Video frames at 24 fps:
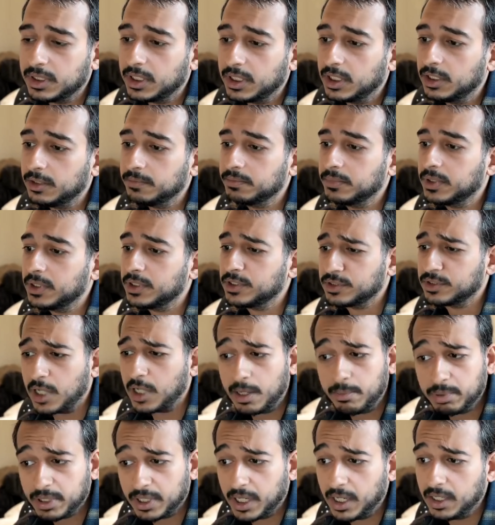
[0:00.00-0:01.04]
Um, it's
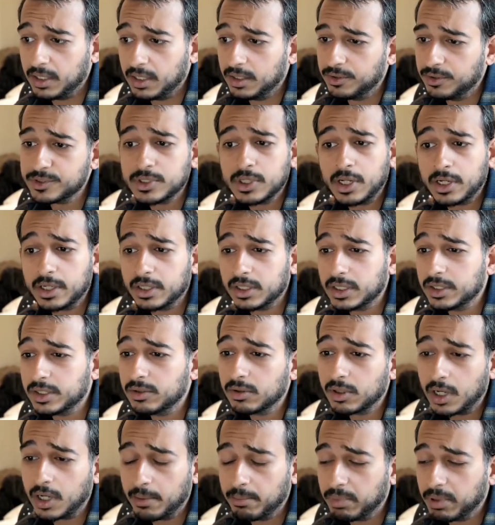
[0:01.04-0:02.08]
complicated. There's a lot of
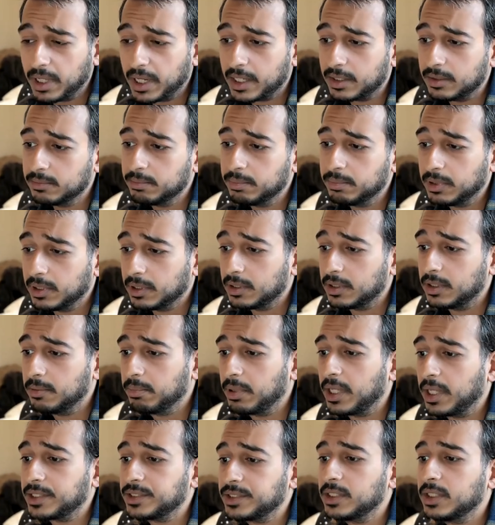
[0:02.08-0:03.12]
legal complex
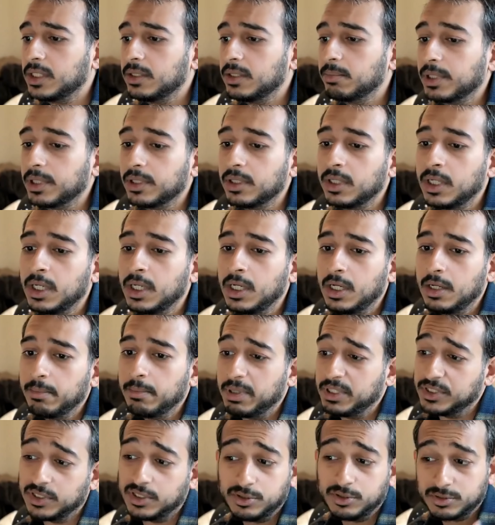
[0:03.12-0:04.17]
complexity, but
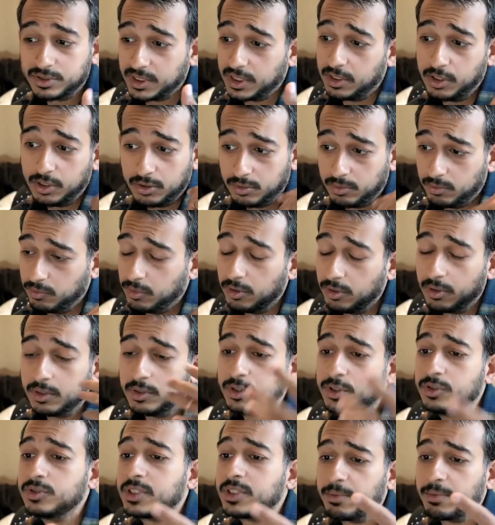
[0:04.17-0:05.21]
basically you'll say, you know, we'll
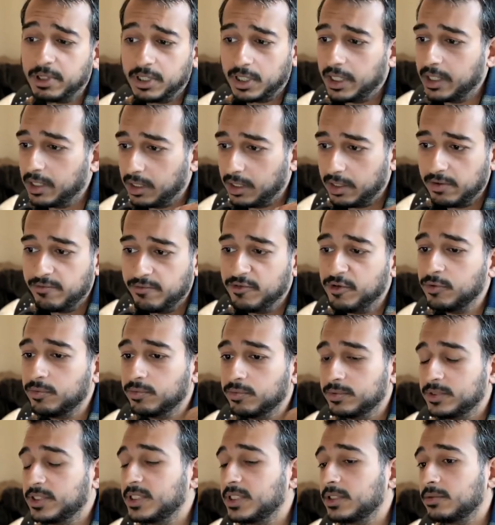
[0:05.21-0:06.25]
do something like if
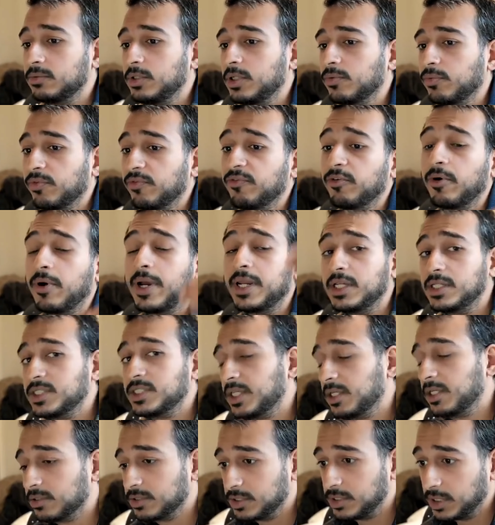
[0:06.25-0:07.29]
you, you know, refer any
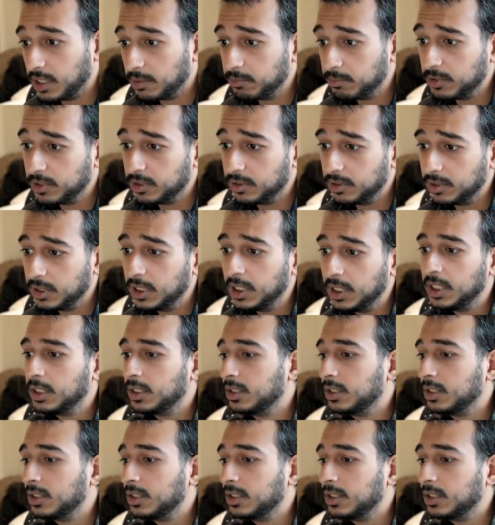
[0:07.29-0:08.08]
sales to Gumroad,